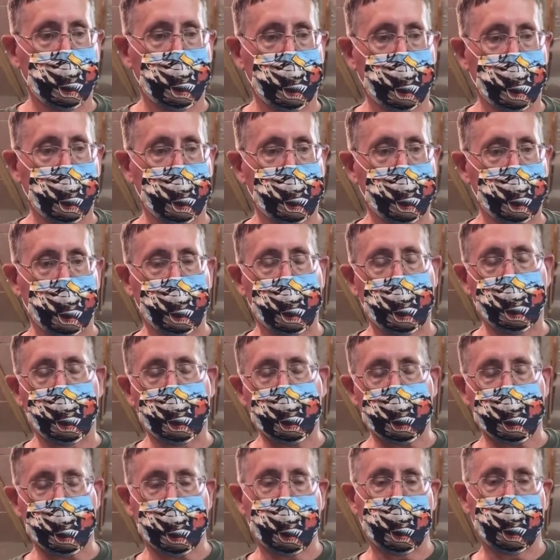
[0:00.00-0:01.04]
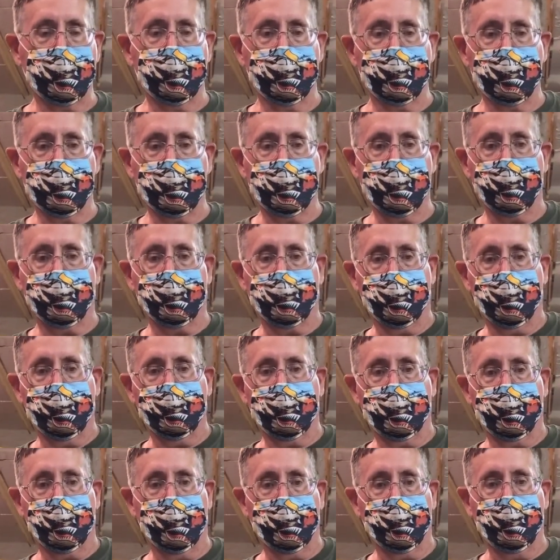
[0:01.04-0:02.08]
and then it was given different
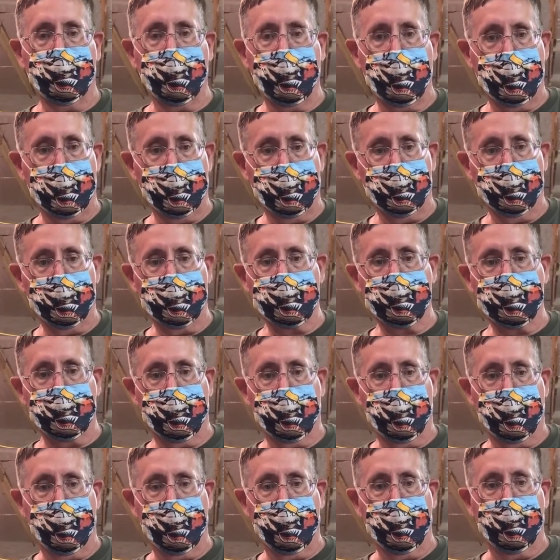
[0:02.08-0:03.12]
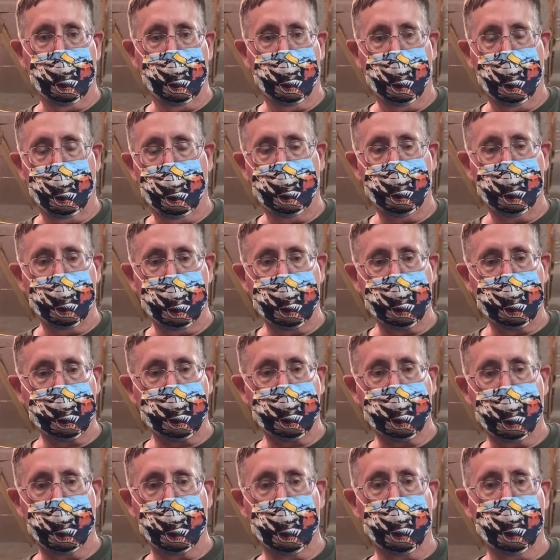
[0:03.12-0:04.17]
models, a
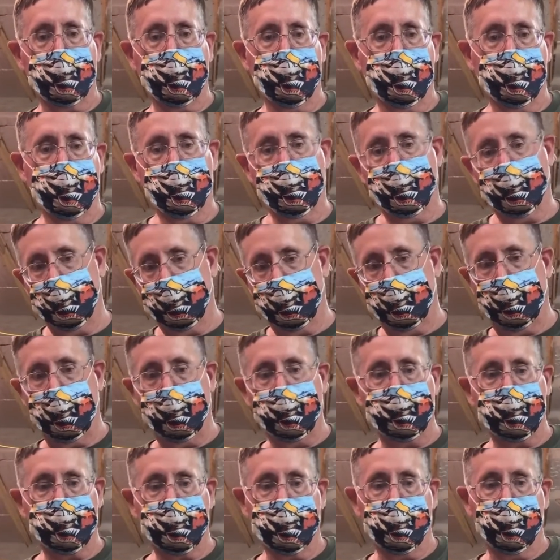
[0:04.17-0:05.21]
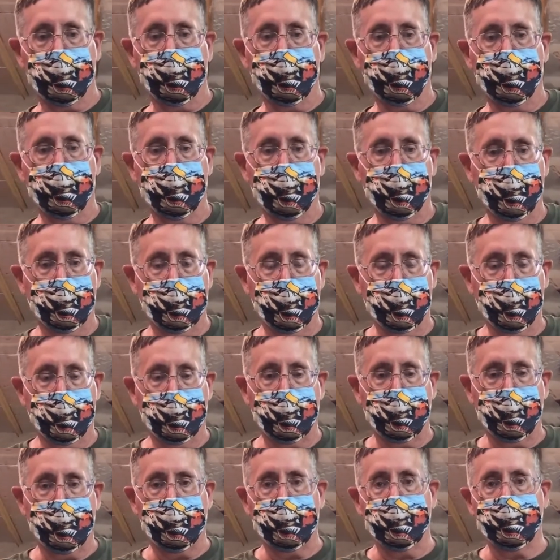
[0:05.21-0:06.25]
BC up to
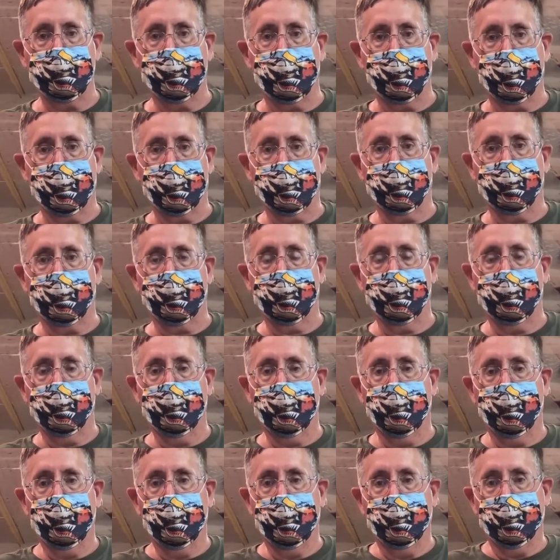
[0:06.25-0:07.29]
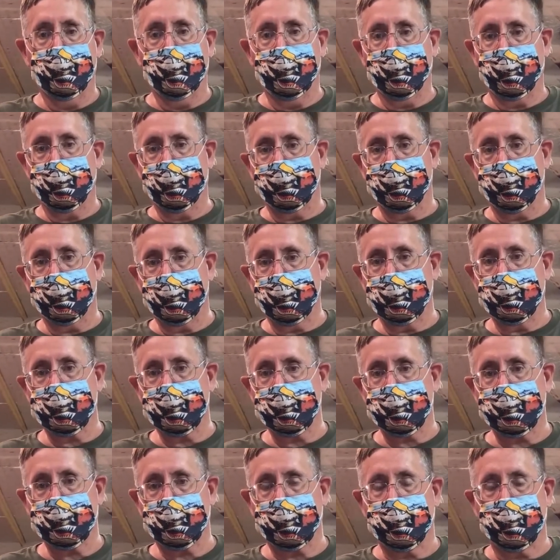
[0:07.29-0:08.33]
N model. The
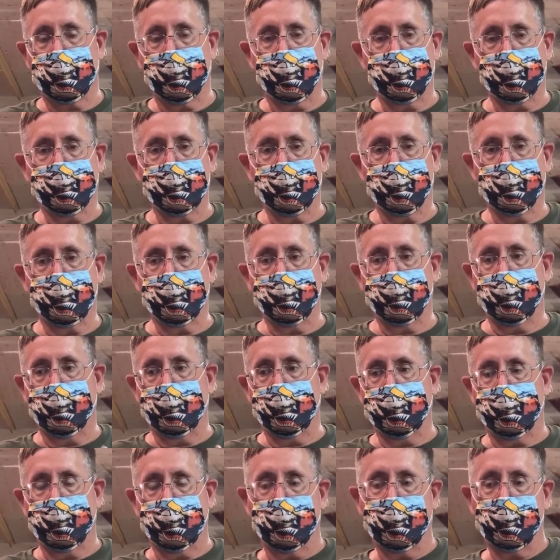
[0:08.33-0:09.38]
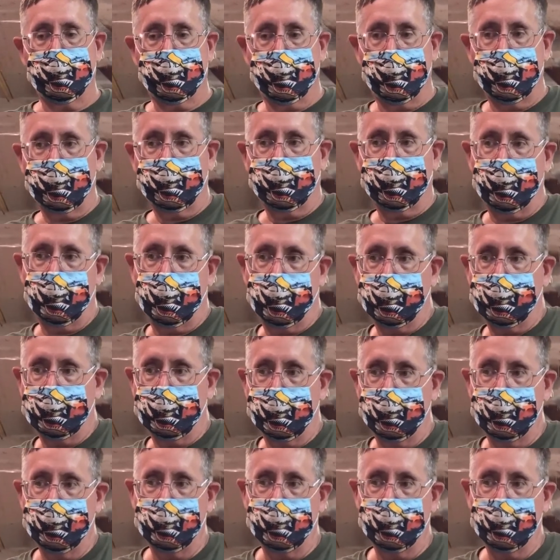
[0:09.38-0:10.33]
British called them, the RAF called them